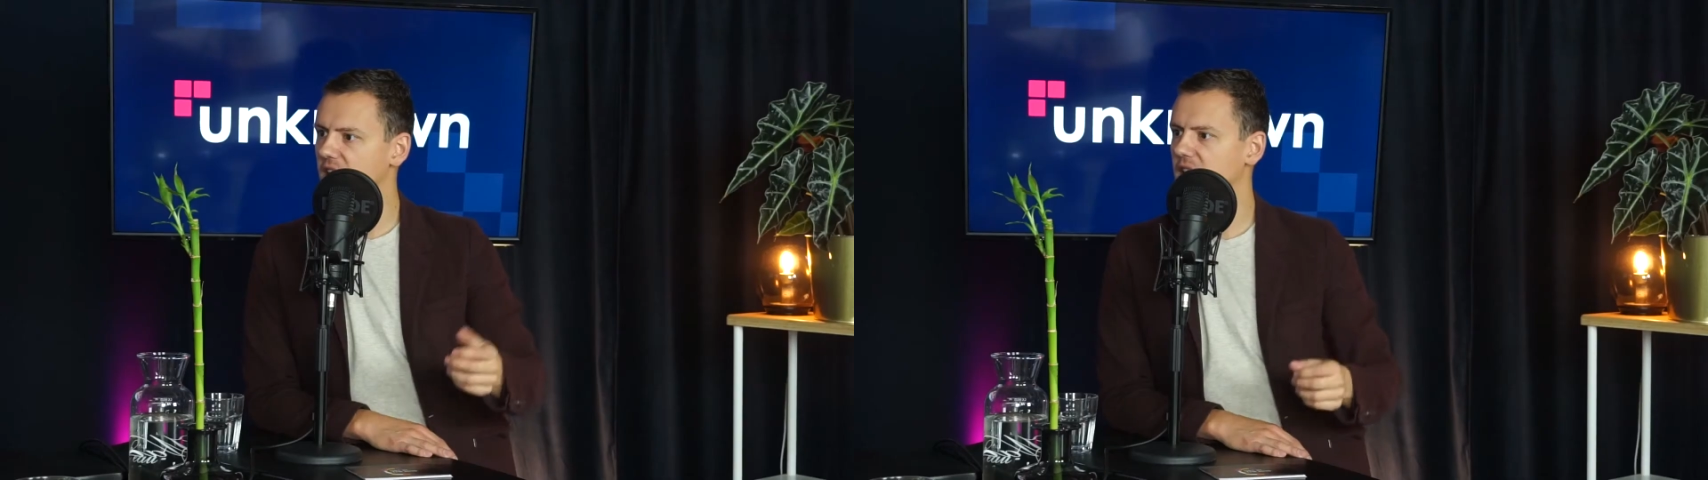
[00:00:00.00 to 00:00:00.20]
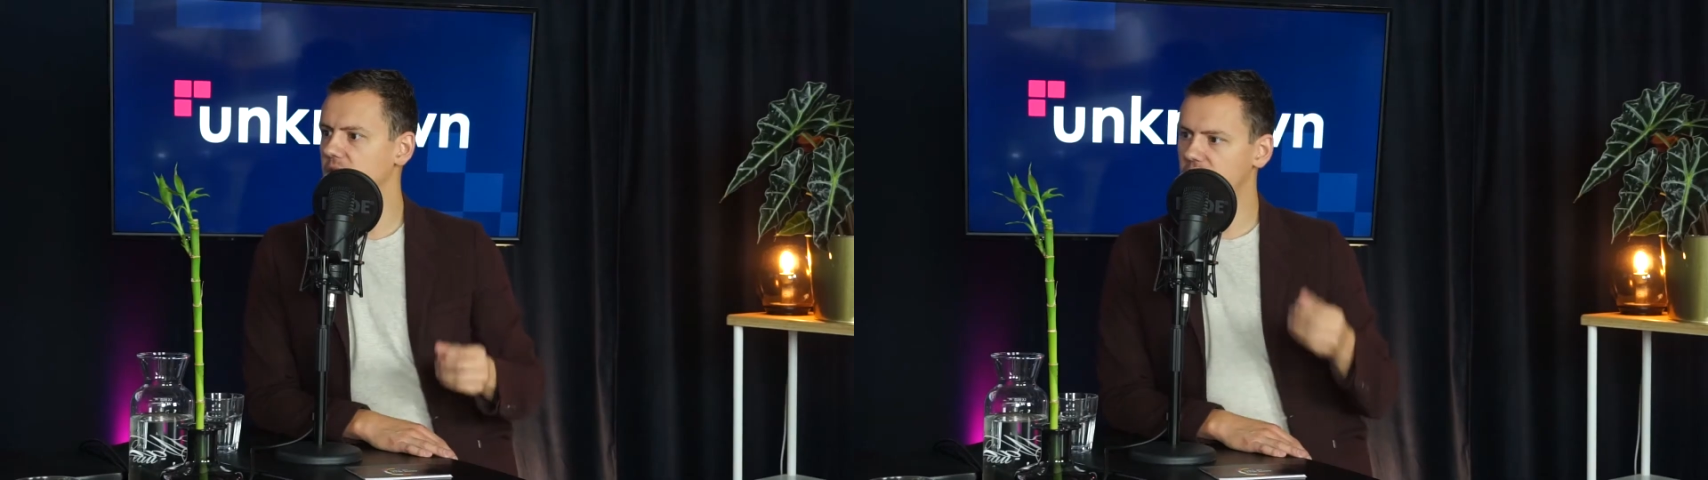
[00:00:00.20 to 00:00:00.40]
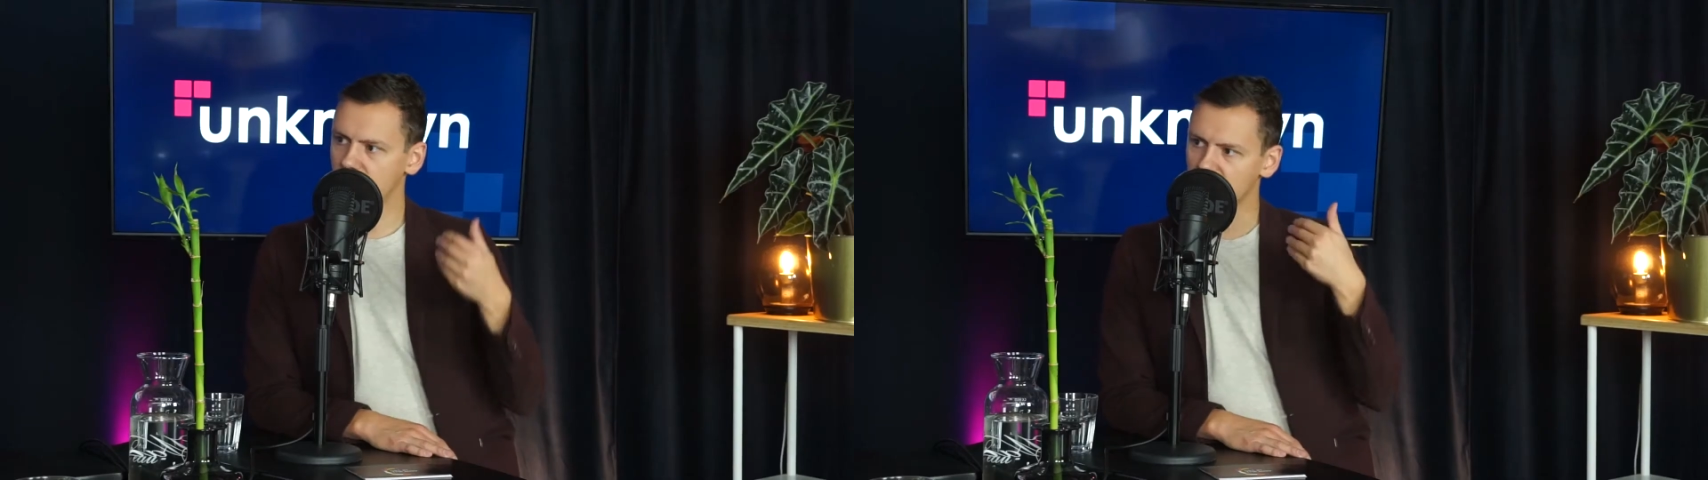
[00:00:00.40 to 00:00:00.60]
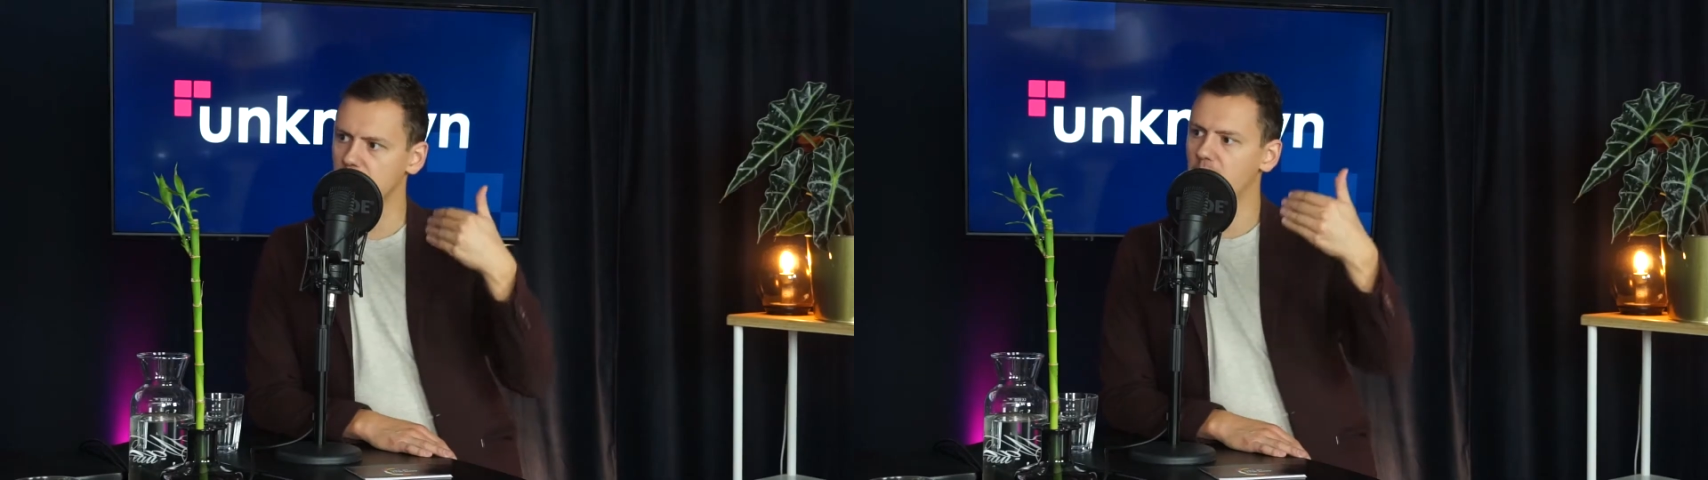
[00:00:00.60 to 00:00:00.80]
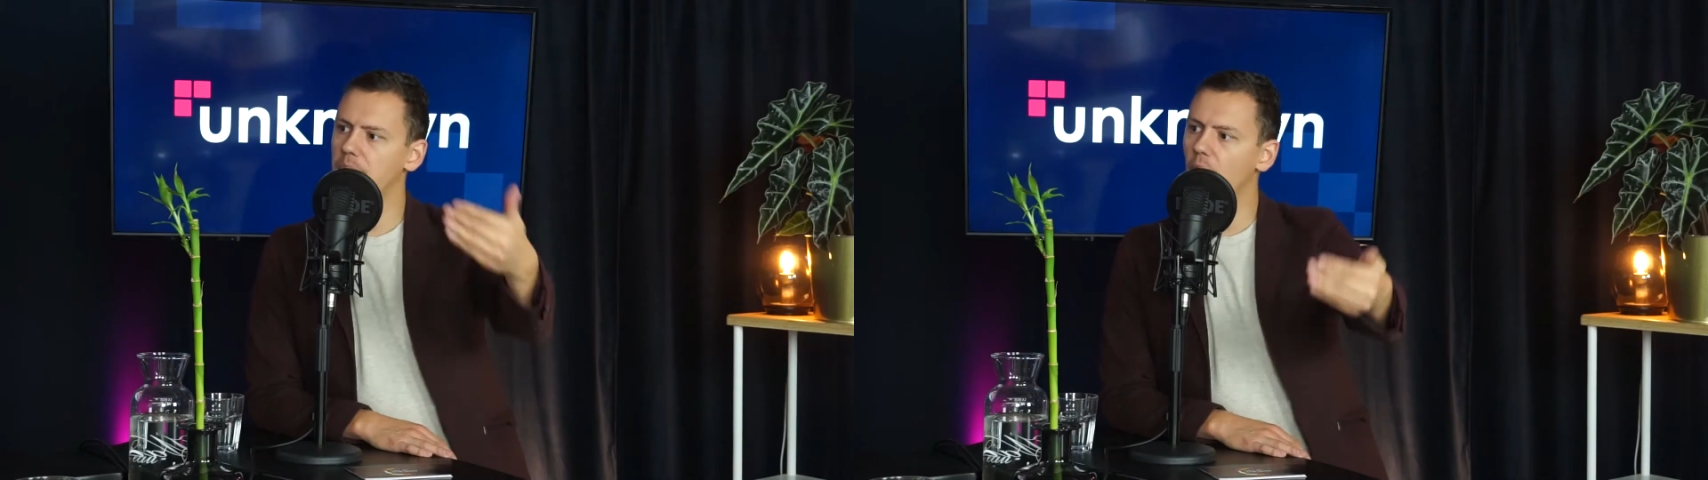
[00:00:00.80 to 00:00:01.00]
kind of. So there's
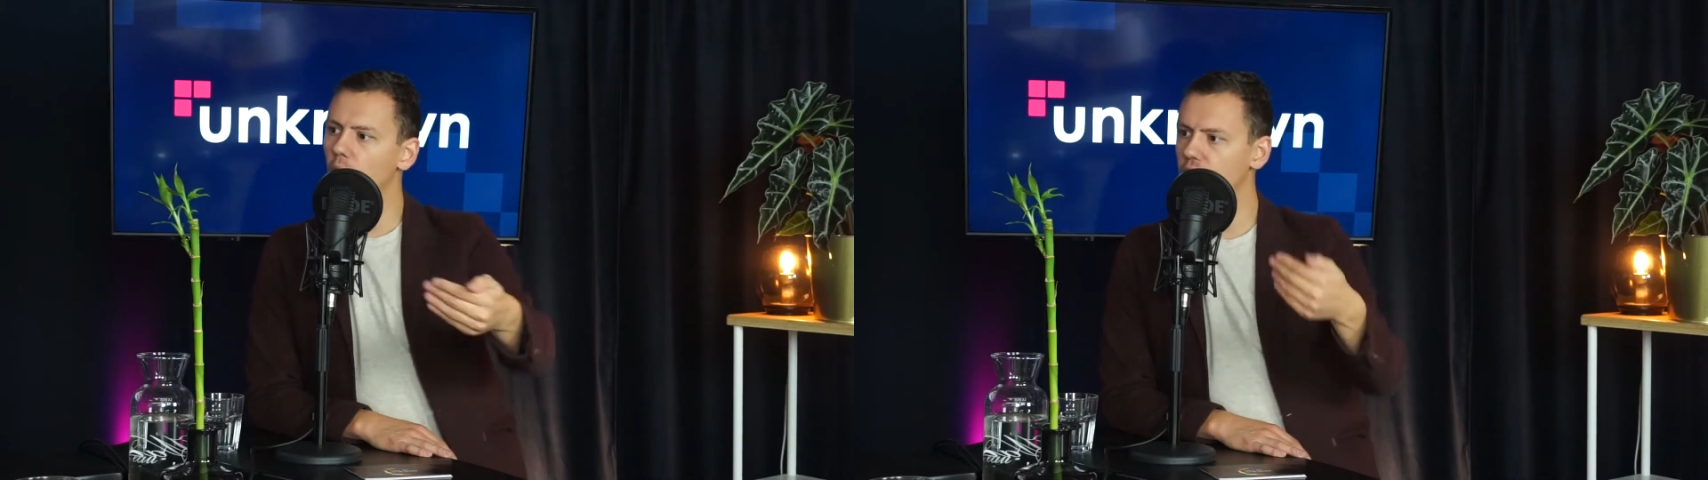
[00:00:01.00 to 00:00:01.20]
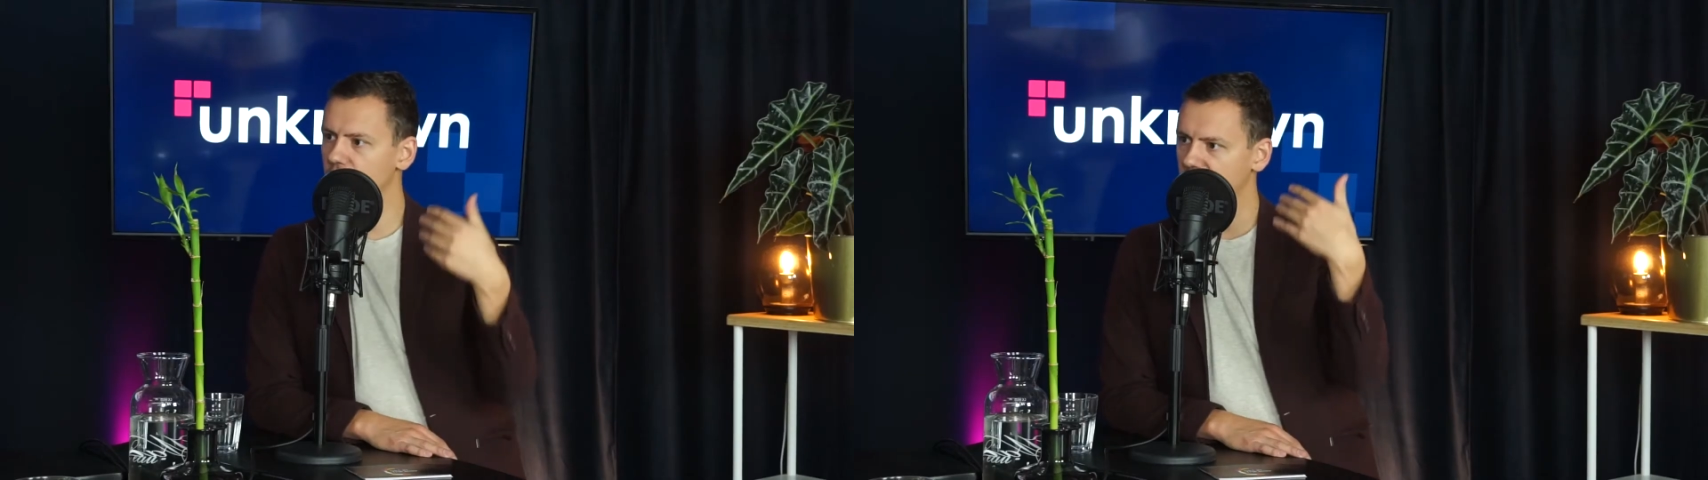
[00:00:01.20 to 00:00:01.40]
a proposal